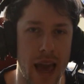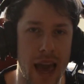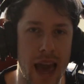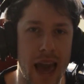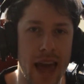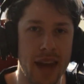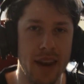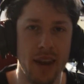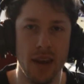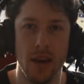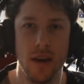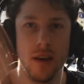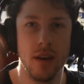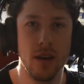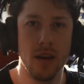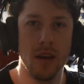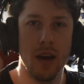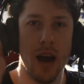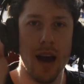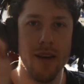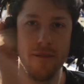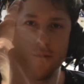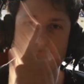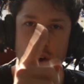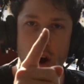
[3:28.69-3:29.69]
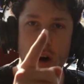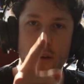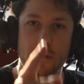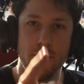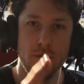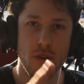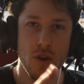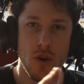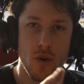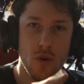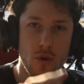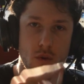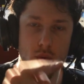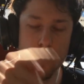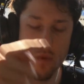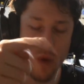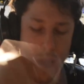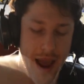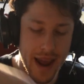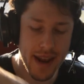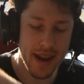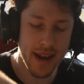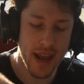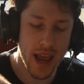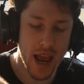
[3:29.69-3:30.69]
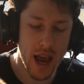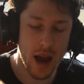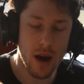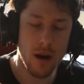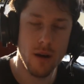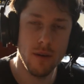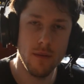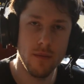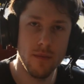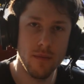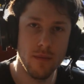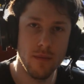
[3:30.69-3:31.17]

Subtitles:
And I've got for you right now